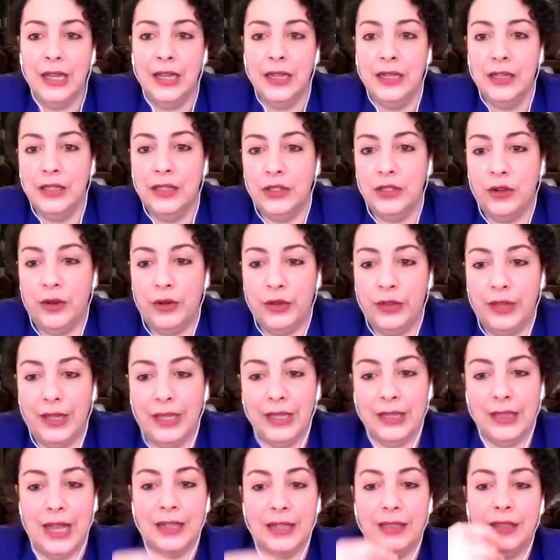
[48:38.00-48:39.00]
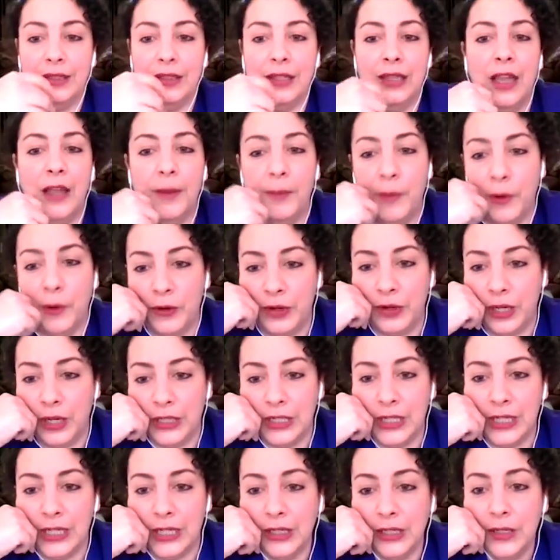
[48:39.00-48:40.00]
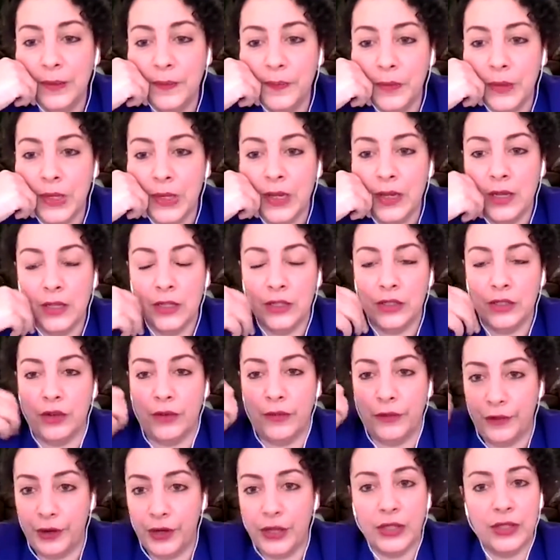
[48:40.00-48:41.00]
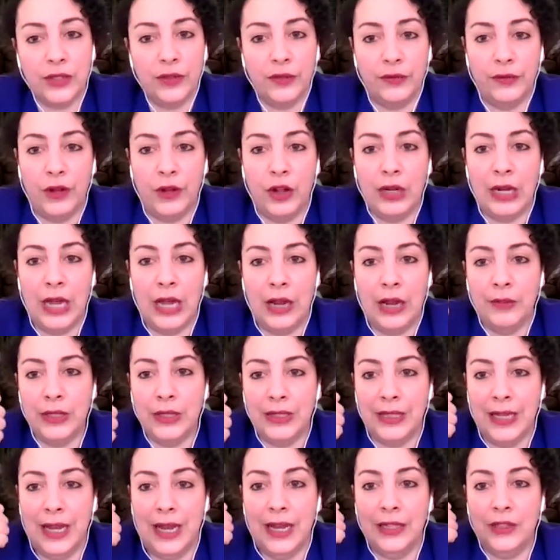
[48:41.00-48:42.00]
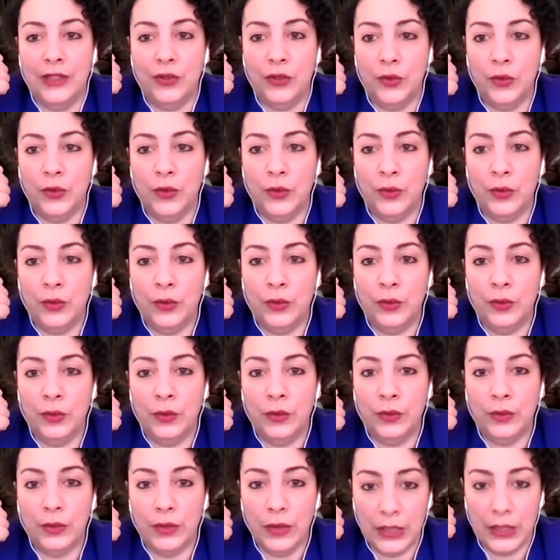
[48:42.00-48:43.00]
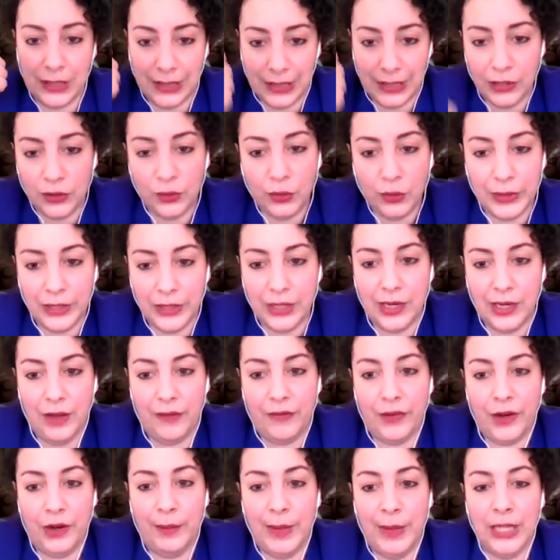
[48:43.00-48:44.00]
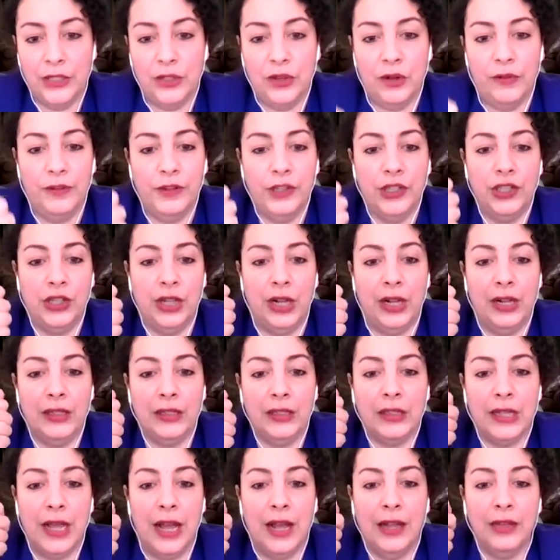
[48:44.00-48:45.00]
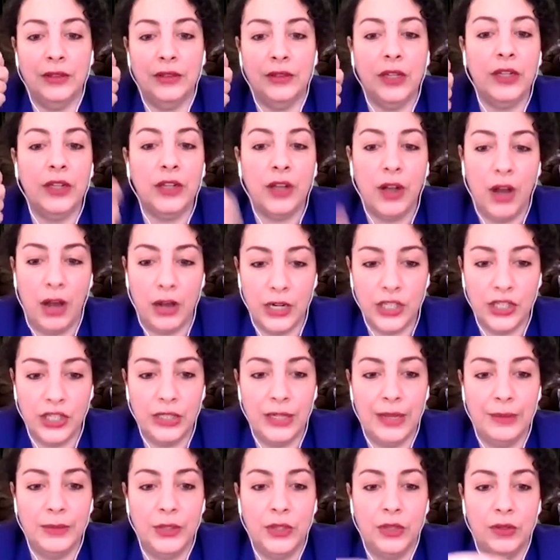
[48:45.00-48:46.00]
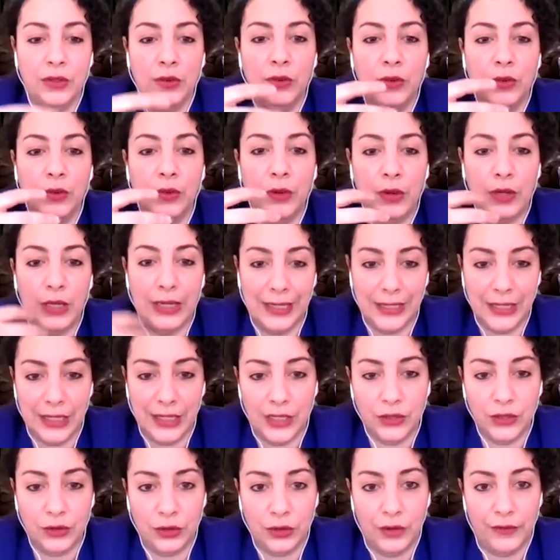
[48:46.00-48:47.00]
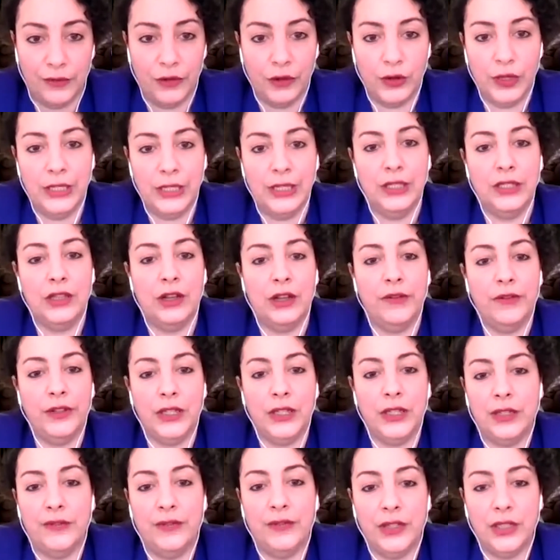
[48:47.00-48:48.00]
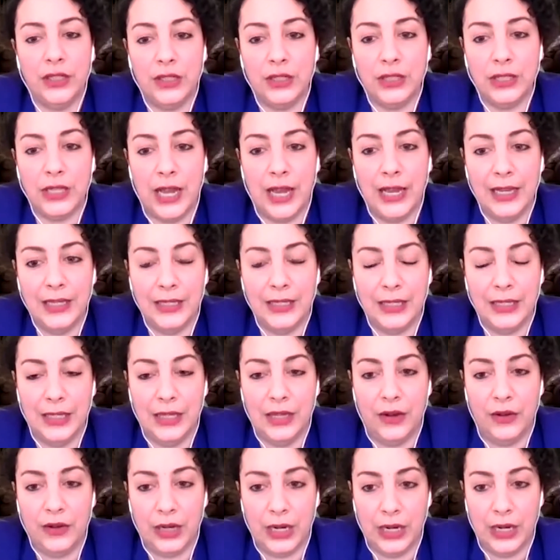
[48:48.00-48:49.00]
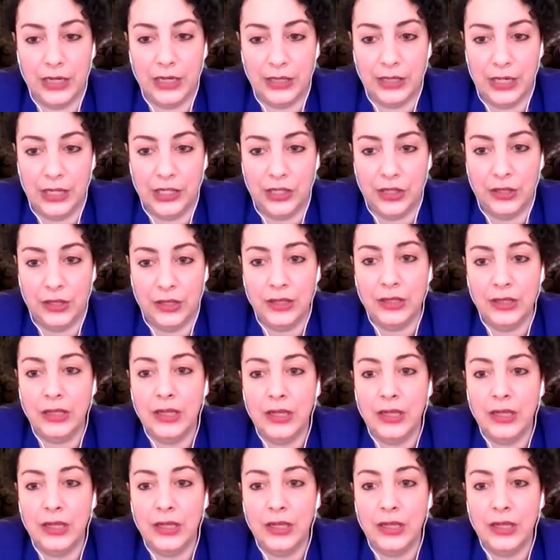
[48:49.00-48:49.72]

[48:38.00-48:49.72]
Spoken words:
So I think that's hypocritical. So first of all, I would say to sit with the government officials and encourage them to listen to the voices of the civil society organizations.